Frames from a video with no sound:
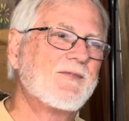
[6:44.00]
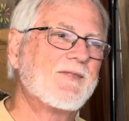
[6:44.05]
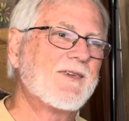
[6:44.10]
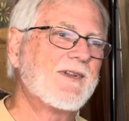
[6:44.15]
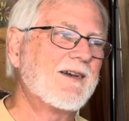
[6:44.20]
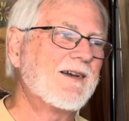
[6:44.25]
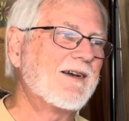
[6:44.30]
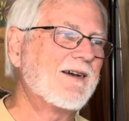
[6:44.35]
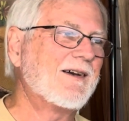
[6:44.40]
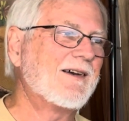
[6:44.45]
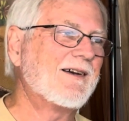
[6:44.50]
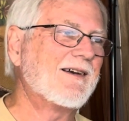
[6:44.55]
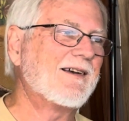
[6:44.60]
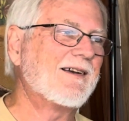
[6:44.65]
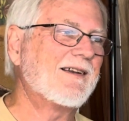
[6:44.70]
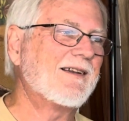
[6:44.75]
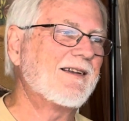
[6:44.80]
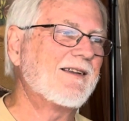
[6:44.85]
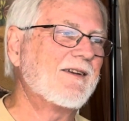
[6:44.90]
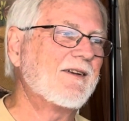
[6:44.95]

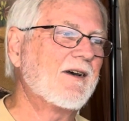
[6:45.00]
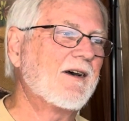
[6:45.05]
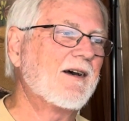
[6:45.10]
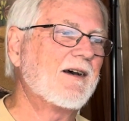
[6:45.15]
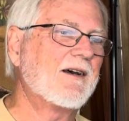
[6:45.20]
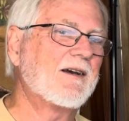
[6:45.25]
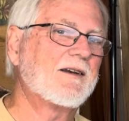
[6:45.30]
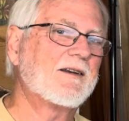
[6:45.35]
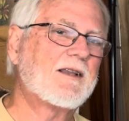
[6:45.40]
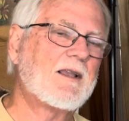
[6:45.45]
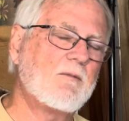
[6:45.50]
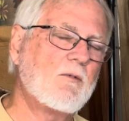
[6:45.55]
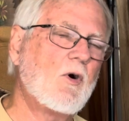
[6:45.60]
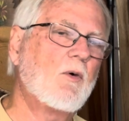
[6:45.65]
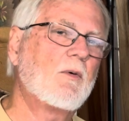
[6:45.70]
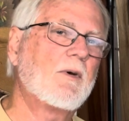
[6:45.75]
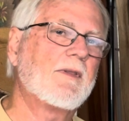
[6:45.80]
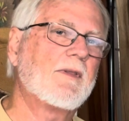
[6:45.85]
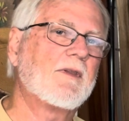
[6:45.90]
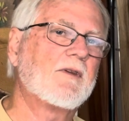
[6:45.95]
And come
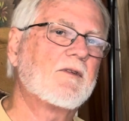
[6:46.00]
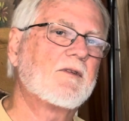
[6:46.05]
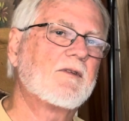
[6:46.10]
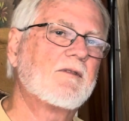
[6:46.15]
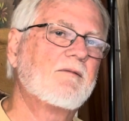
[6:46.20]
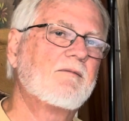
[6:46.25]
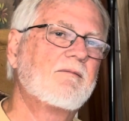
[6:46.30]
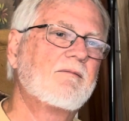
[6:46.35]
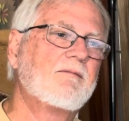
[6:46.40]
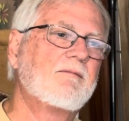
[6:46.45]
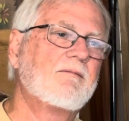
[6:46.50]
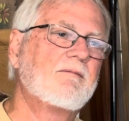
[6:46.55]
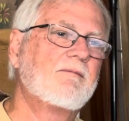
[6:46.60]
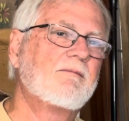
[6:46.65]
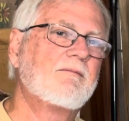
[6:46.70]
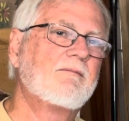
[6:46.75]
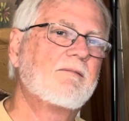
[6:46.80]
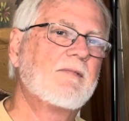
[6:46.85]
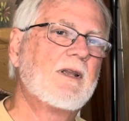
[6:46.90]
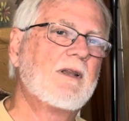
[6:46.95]
on with us.
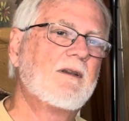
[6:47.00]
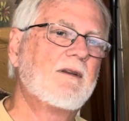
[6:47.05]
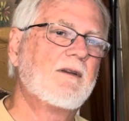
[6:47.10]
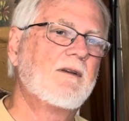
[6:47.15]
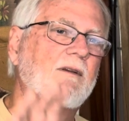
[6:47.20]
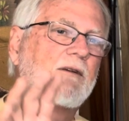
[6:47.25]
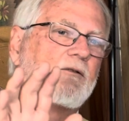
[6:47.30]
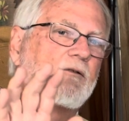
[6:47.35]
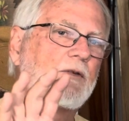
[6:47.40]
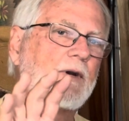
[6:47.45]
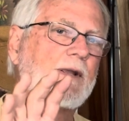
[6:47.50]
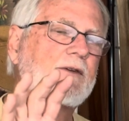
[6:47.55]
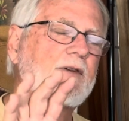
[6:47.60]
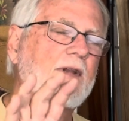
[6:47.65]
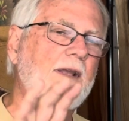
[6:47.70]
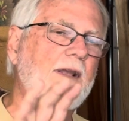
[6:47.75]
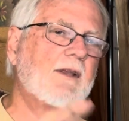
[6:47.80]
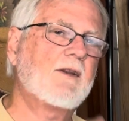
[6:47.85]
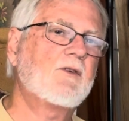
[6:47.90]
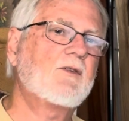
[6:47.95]
Ranch
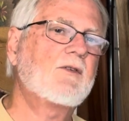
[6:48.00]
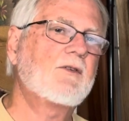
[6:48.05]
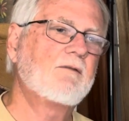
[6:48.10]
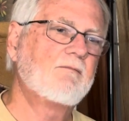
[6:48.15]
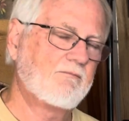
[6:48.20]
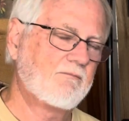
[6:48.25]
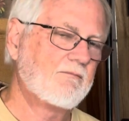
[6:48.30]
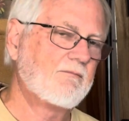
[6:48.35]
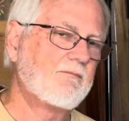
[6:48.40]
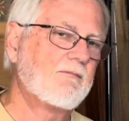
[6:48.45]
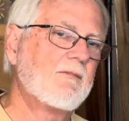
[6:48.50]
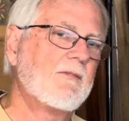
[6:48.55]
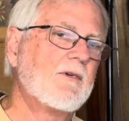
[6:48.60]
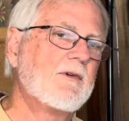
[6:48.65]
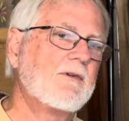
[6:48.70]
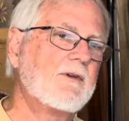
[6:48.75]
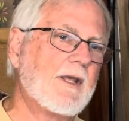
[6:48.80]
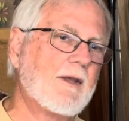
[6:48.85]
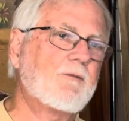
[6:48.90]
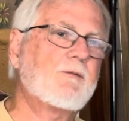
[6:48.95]
hands,
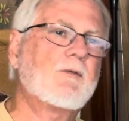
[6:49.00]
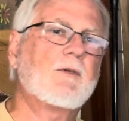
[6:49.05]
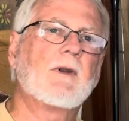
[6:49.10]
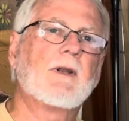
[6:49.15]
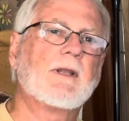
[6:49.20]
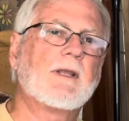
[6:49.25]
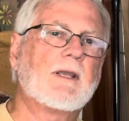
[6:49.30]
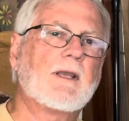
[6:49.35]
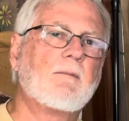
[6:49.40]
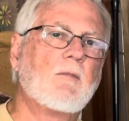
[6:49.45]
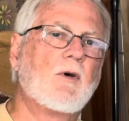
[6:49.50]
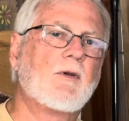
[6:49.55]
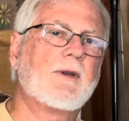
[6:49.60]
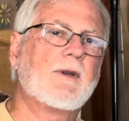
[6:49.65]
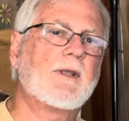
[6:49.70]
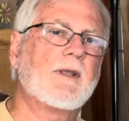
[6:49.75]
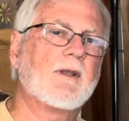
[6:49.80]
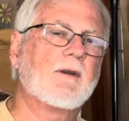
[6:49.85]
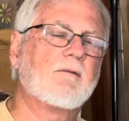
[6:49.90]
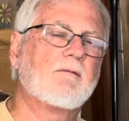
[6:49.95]
definitely come on
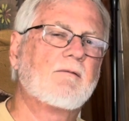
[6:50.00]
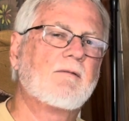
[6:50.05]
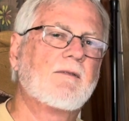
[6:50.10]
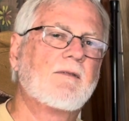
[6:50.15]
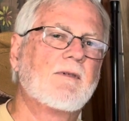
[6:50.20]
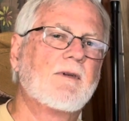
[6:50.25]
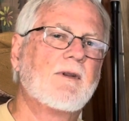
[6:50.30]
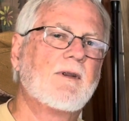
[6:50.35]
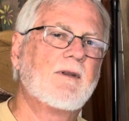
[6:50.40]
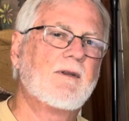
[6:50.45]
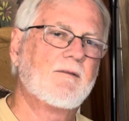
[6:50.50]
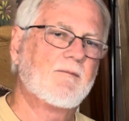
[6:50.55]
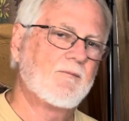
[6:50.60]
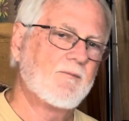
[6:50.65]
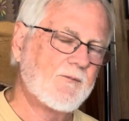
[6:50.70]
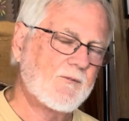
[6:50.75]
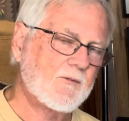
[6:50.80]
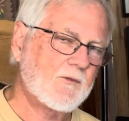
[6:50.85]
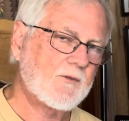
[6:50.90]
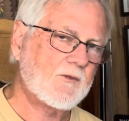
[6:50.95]
in.
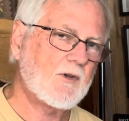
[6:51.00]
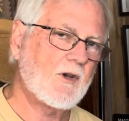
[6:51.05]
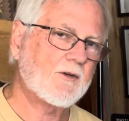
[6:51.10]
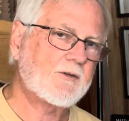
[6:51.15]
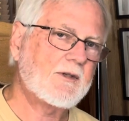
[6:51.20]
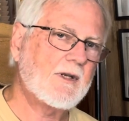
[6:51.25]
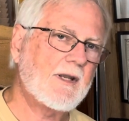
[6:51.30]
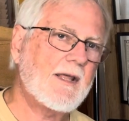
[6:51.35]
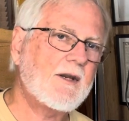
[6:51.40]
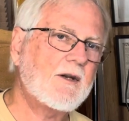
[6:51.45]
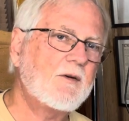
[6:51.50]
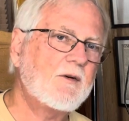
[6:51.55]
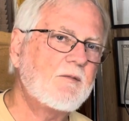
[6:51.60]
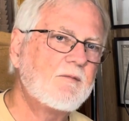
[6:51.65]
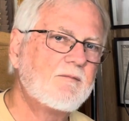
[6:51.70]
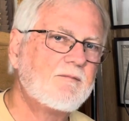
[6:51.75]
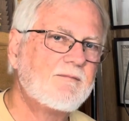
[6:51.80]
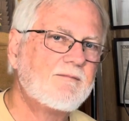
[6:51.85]
Talk to you later.